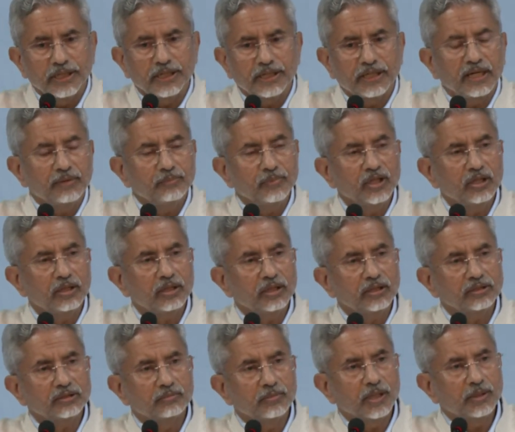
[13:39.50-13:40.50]
he came
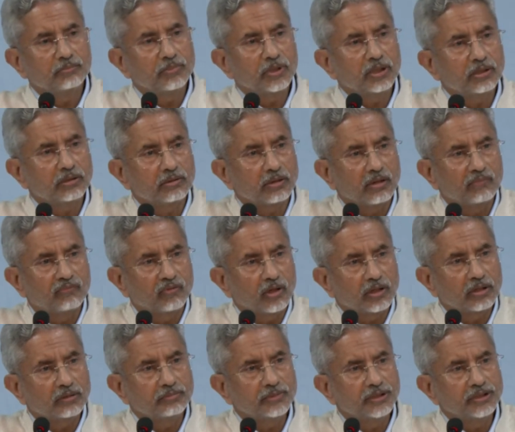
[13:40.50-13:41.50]
here as a member, a
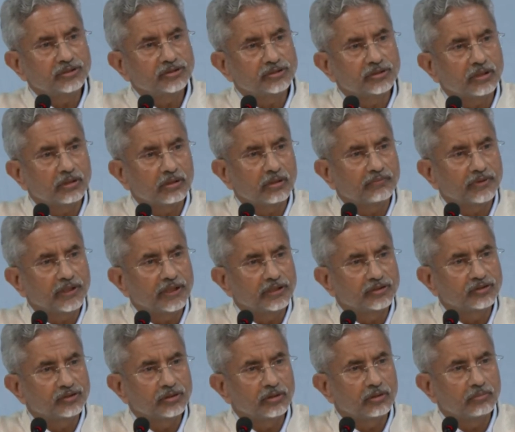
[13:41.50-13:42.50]
foreign minister of
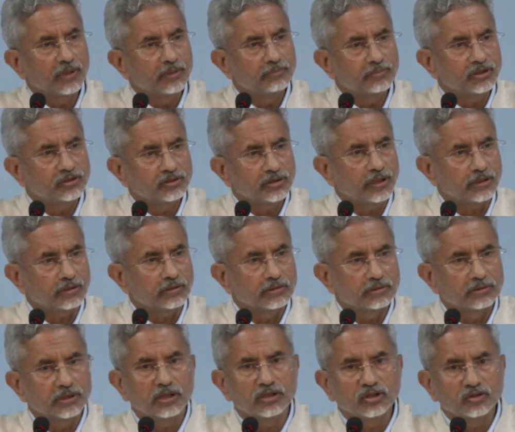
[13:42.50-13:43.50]
an SCO member state.
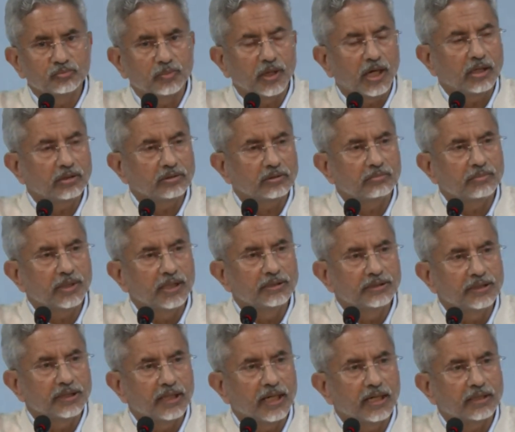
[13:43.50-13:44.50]
That is part of
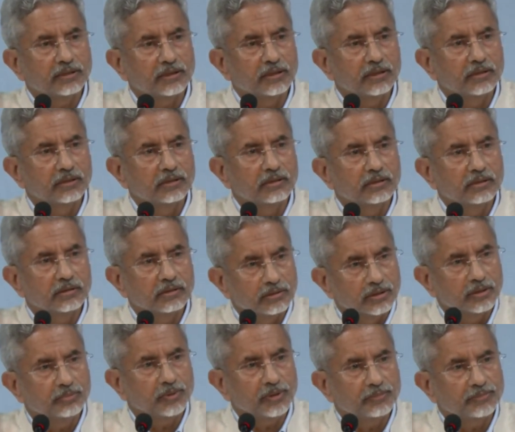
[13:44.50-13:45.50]
multilateral
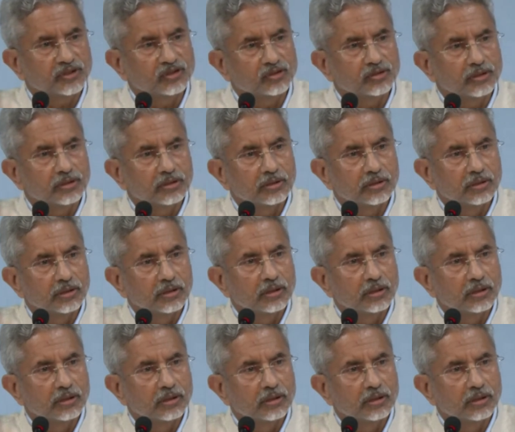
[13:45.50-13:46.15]
diplomacy.